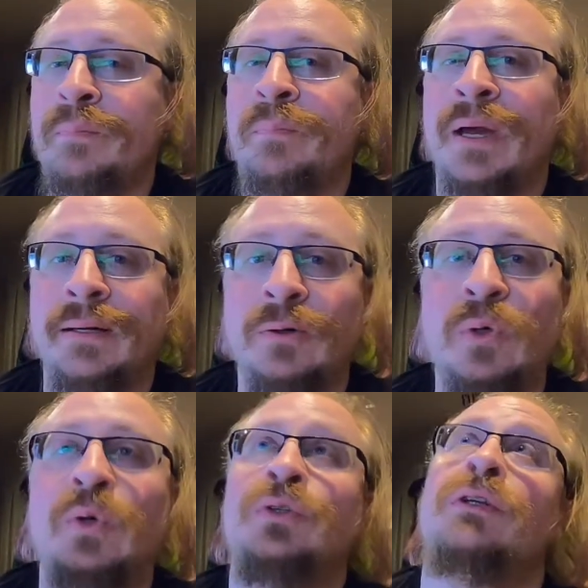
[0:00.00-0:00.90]

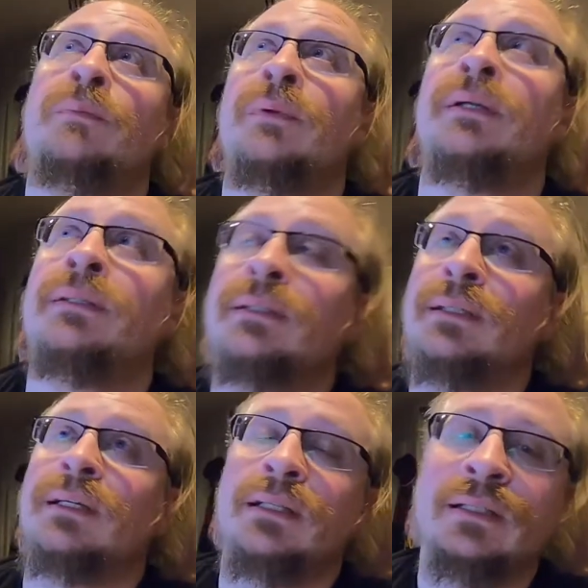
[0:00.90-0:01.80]
penultimate
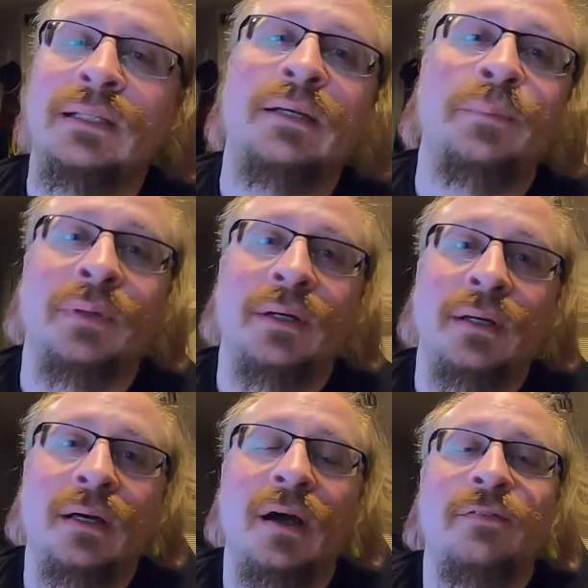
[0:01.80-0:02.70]
leap
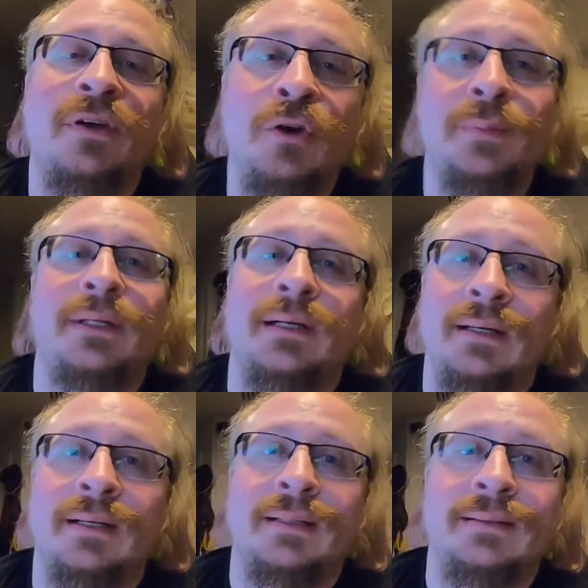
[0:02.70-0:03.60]
of
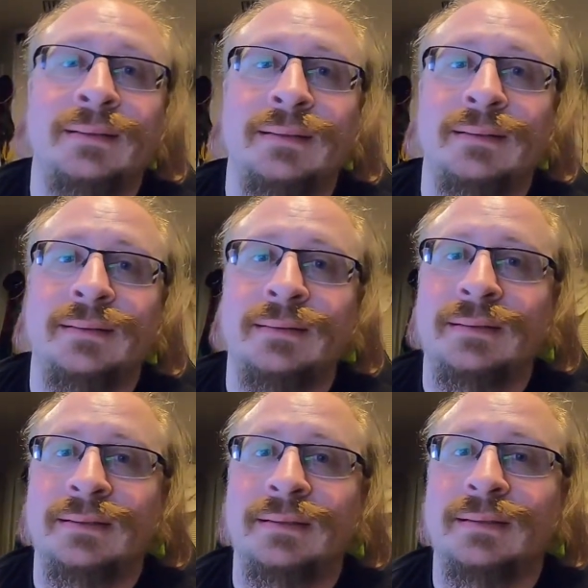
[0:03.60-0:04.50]
humankind.
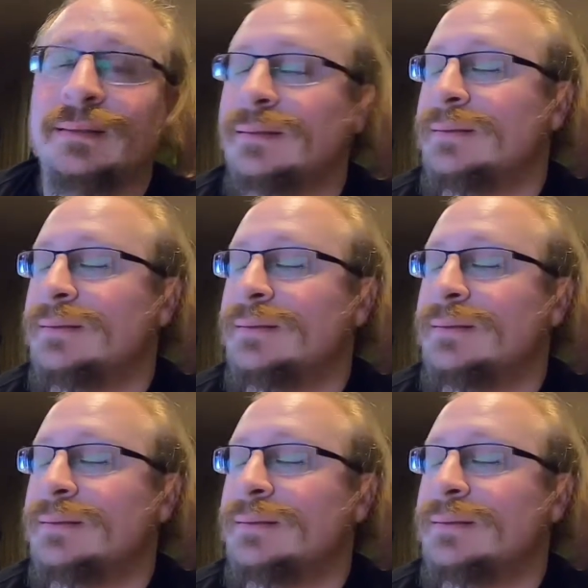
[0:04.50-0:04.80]
Is just,